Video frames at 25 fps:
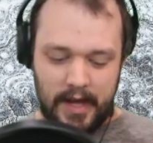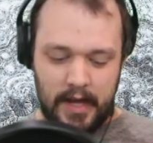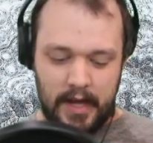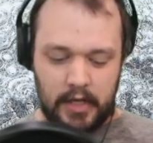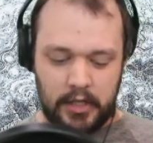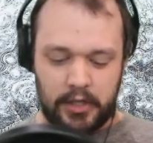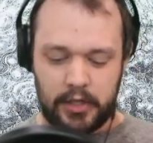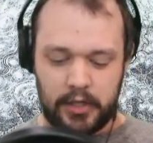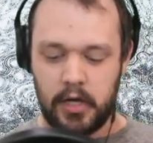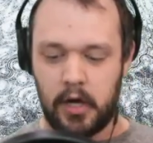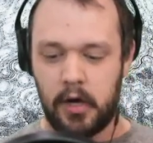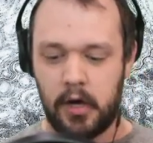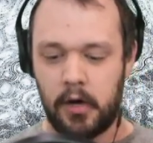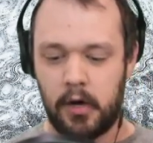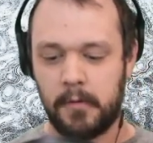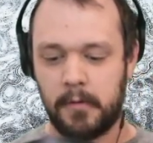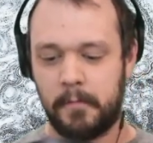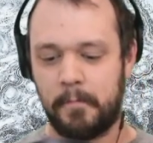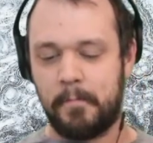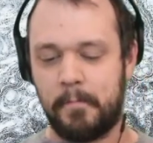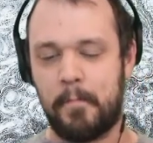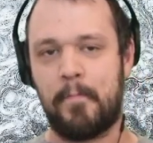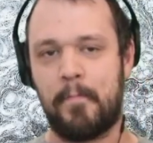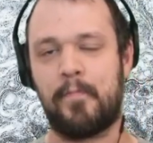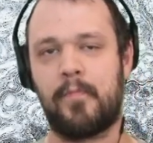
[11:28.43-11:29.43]
So
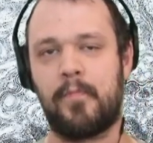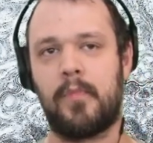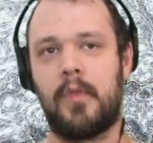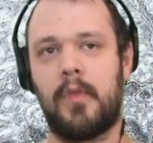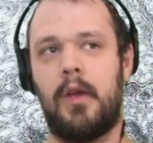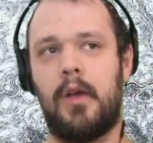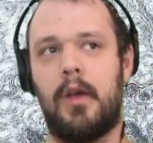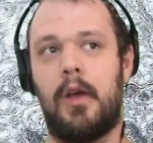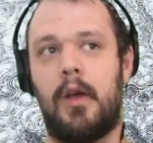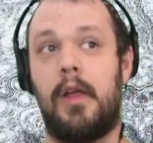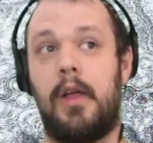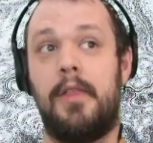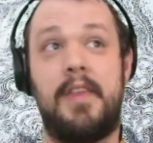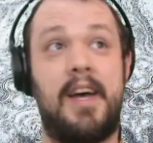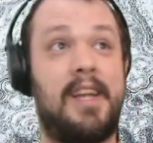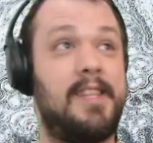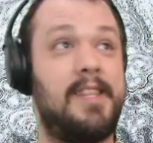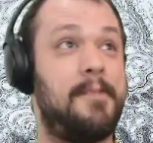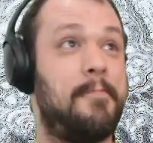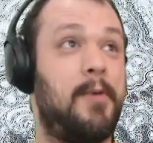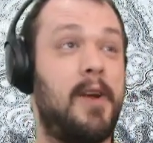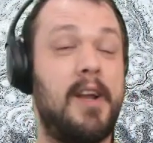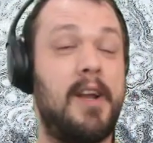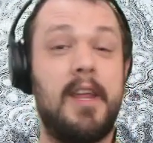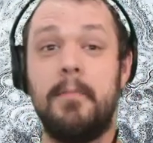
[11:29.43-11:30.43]
that's
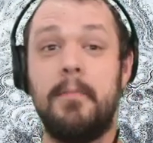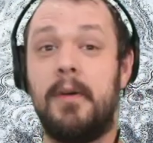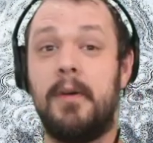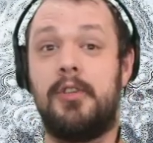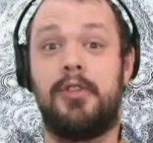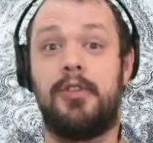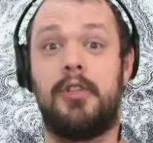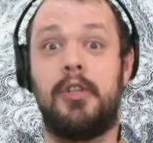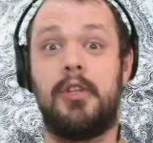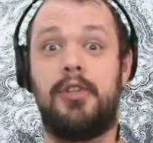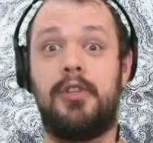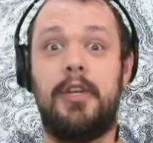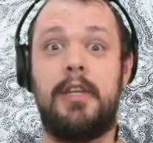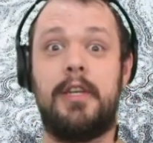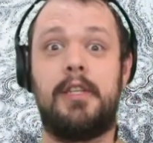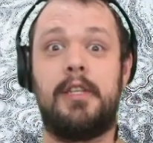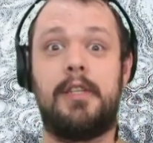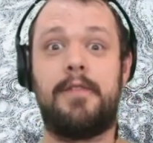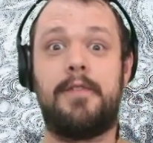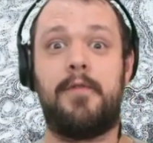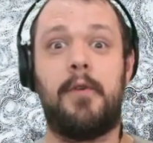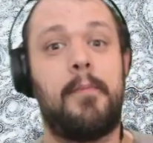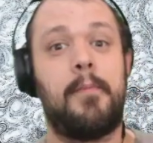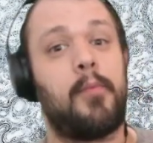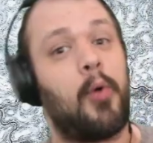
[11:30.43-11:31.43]
pretty much the gist
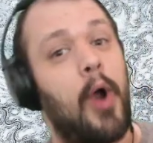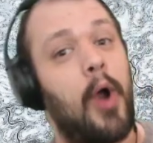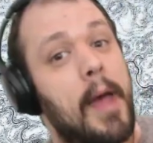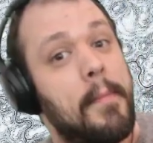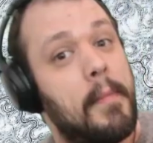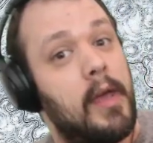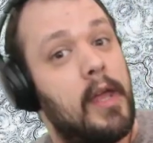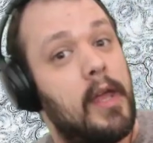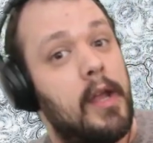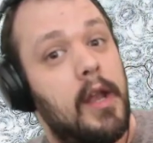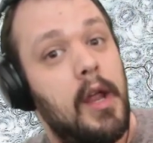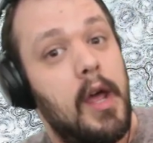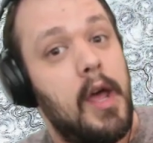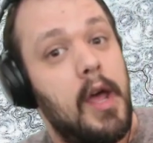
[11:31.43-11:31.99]
for Bremen.